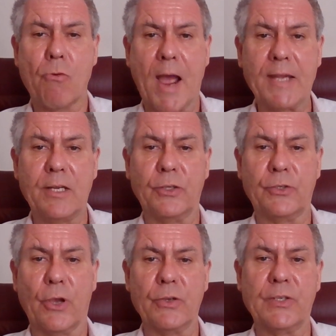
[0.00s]
rightly
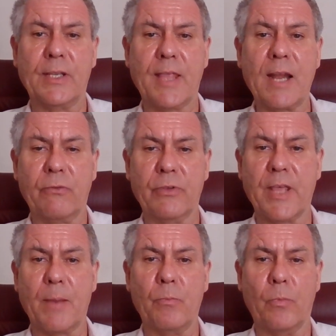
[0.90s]
so, said that for
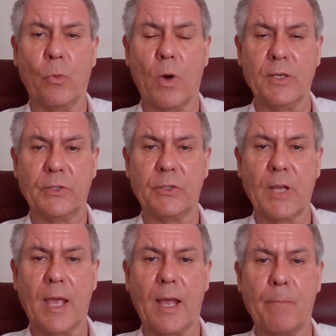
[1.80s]
them was
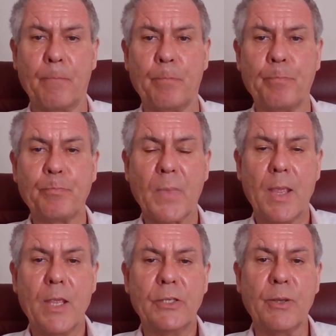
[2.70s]

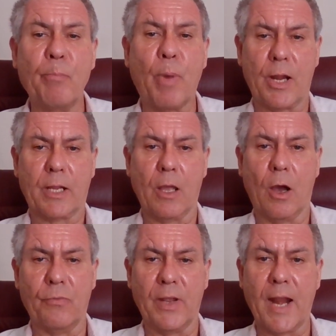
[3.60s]
symbolic
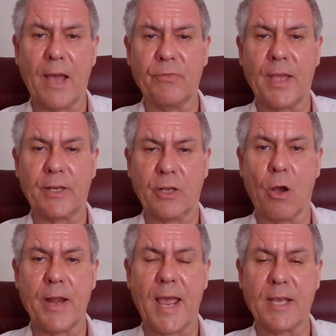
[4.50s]
of the love that
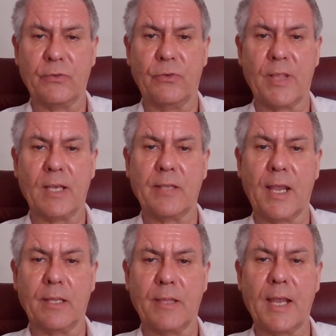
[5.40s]
God has for us.
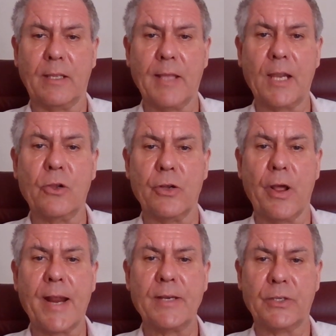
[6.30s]
They could
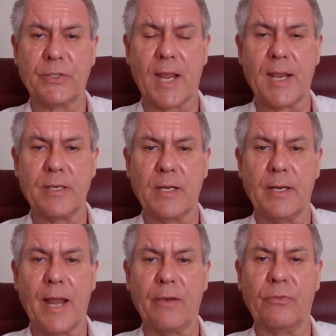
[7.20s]
not understand
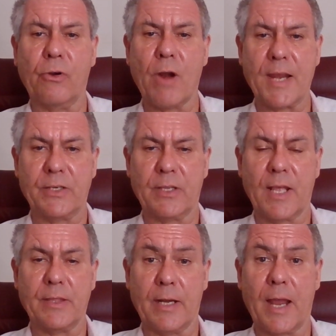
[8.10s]
love greater
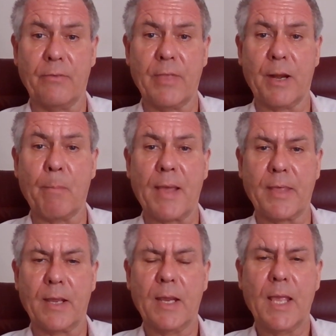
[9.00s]
than the love that a
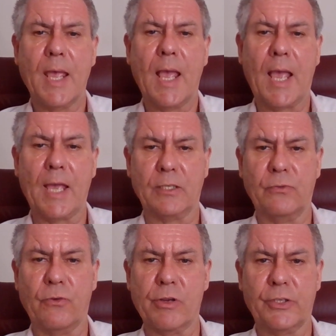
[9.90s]
mother
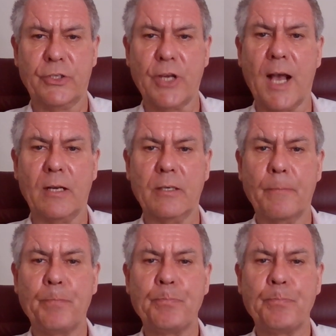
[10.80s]
has for its child.